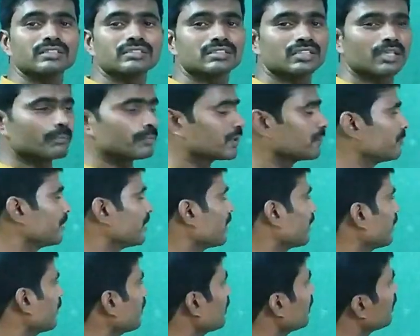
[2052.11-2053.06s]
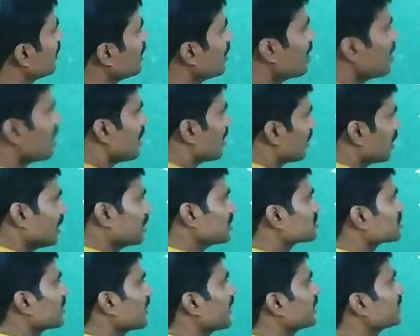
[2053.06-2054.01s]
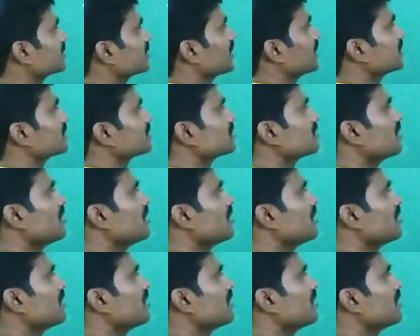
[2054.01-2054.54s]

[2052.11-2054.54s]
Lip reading: supplementary. Also like that,